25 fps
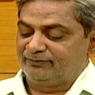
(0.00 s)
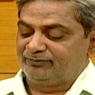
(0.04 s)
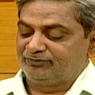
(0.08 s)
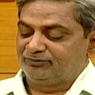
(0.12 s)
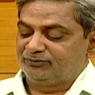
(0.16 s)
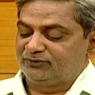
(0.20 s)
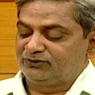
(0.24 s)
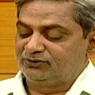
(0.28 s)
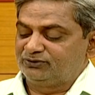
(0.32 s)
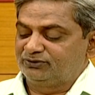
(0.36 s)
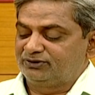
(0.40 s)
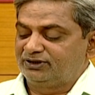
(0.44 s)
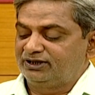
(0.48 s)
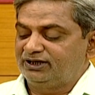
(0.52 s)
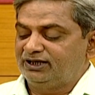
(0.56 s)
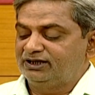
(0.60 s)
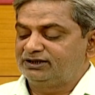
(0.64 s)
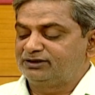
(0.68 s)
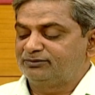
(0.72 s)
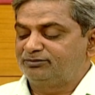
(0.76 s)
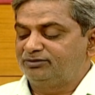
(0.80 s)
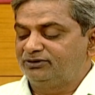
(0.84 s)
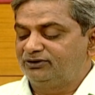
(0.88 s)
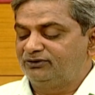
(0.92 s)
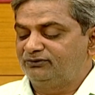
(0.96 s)
to create
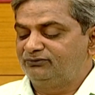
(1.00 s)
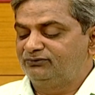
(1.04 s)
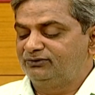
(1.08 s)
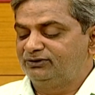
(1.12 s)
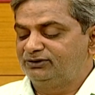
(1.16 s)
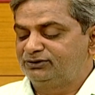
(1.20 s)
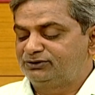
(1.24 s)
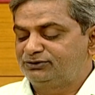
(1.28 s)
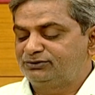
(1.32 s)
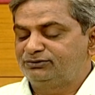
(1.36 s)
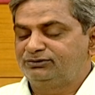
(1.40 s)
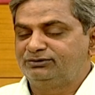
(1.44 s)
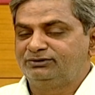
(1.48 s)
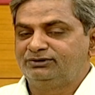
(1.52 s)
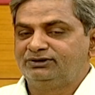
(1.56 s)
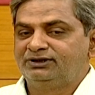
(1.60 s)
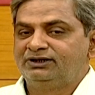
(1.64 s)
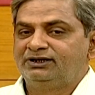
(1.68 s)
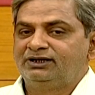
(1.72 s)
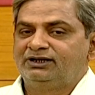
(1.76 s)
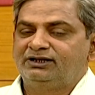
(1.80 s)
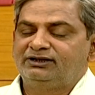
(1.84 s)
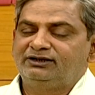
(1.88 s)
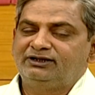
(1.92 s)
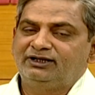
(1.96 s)
a powerful tool
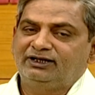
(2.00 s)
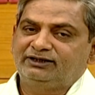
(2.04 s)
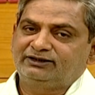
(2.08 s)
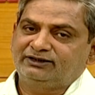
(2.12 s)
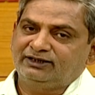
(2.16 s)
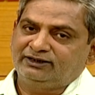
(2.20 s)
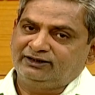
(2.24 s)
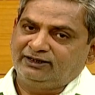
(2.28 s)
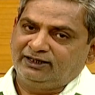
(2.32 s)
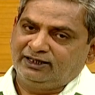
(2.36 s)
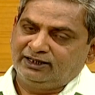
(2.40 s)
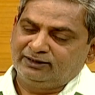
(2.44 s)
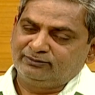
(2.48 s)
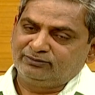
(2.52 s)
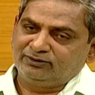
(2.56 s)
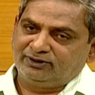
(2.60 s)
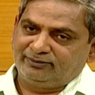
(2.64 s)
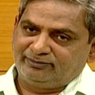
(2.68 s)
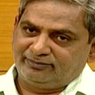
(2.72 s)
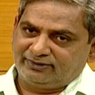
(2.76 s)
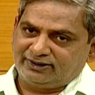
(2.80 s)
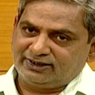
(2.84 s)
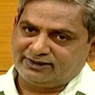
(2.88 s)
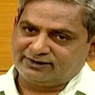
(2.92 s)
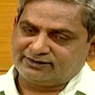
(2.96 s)
that can help
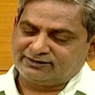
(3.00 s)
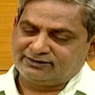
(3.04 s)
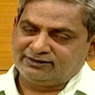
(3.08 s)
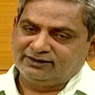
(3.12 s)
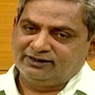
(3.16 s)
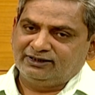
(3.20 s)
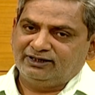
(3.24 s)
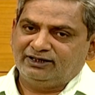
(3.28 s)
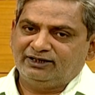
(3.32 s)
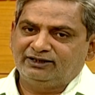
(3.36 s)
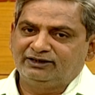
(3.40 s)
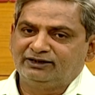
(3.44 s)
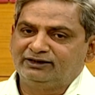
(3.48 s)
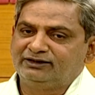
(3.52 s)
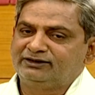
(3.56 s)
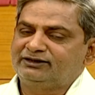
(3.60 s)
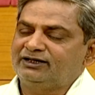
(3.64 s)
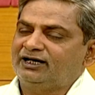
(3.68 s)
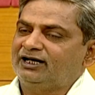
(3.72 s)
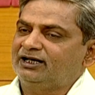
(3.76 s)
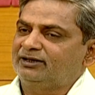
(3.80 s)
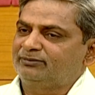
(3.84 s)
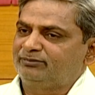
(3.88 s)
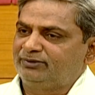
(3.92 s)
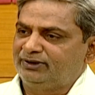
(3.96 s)
oppress an
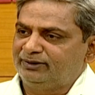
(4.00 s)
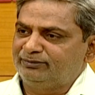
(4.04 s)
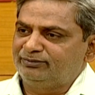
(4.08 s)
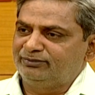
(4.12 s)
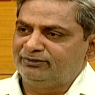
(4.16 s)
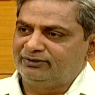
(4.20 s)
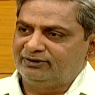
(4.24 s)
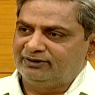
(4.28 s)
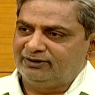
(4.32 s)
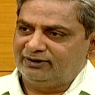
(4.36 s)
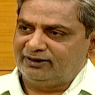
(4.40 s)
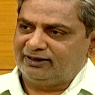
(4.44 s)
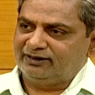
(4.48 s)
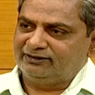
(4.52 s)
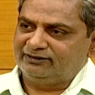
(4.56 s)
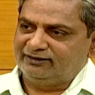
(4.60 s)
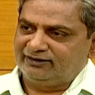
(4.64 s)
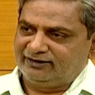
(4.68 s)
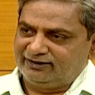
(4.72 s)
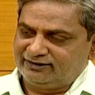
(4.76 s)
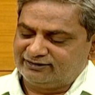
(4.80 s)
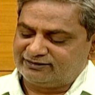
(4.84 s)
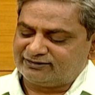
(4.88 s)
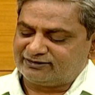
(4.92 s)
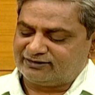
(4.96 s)
entire people and their
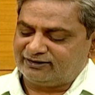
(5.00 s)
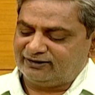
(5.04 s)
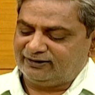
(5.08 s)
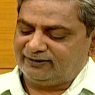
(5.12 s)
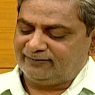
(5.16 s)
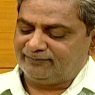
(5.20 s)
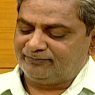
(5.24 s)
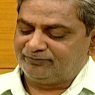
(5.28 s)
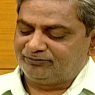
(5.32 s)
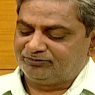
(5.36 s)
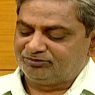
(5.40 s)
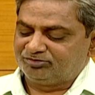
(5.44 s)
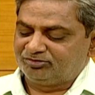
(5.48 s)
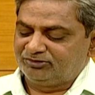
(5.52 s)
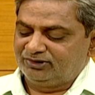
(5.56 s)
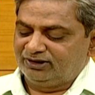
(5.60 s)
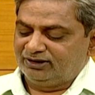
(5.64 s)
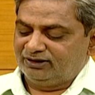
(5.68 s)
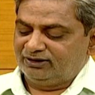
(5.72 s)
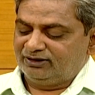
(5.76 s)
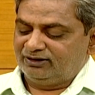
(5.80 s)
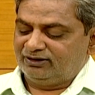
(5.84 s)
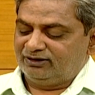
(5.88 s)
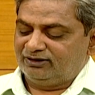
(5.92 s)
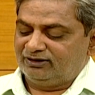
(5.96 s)
history.
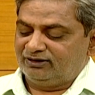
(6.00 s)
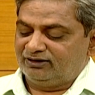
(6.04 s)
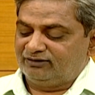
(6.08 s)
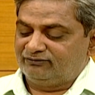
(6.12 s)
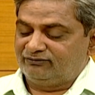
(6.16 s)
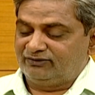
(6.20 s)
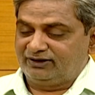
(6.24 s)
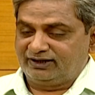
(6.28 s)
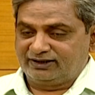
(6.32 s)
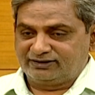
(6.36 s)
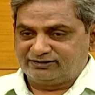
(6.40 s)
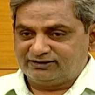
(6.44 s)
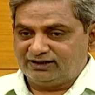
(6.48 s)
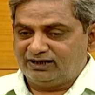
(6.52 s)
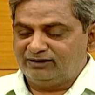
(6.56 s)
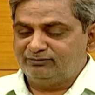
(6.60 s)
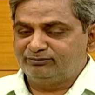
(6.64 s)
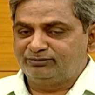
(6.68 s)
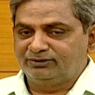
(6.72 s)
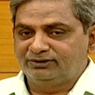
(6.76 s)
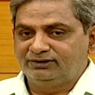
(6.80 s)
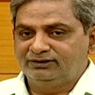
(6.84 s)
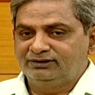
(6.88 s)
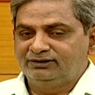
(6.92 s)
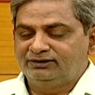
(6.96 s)
For
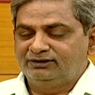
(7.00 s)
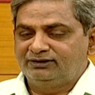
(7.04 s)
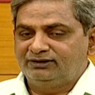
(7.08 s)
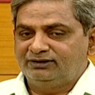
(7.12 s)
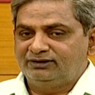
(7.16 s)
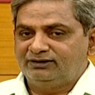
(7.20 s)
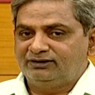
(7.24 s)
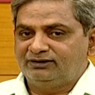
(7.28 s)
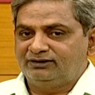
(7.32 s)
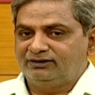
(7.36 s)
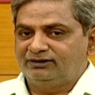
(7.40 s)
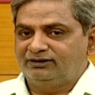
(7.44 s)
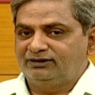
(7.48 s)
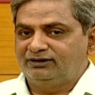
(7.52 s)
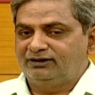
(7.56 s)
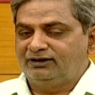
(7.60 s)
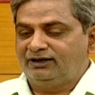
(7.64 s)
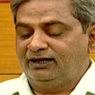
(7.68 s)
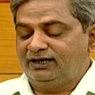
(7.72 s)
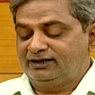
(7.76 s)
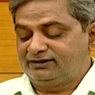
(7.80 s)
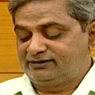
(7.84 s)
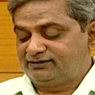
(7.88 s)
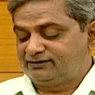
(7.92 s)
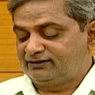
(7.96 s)
example,
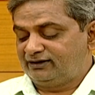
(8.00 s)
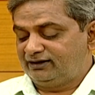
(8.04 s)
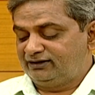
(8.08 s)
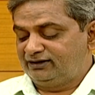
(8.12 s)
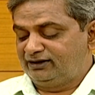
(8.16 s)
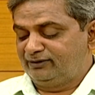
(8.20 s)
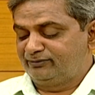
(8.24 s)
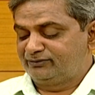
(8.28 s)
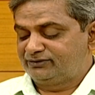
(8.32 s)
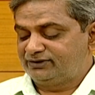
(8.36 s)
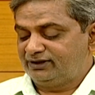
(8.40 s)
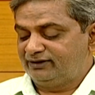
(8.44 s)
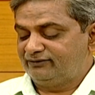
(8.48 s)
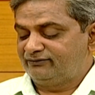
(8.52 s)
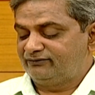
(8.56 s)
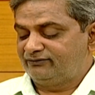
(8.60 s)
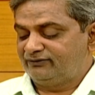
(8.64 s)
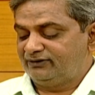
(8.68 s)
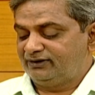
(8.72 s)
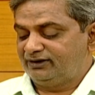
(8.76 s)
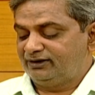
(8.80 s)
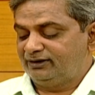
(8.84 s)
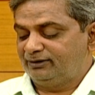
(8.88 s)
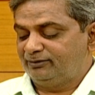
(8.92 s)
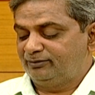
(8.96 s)
as Said himself
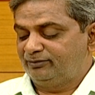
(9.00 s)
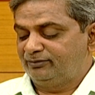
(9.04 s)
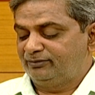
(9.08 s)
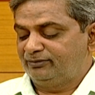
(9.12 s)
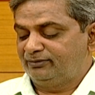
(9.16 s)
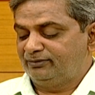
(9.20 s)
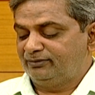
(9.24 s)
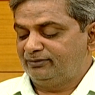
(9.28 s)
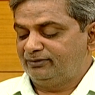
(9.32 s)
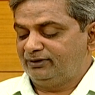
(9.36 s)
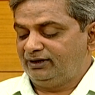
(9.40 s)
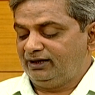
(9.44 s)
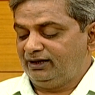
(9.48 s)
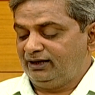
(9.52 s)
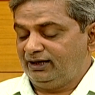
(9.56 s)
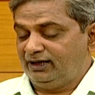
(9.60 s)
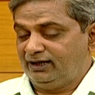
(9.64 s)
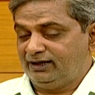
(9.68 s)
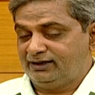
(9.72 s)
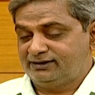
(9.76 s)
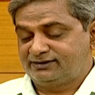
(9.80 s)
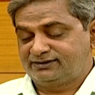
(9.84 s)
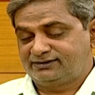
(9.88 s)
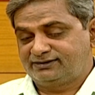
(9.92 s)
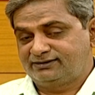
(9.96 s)

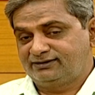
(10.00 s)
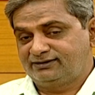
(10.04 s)
has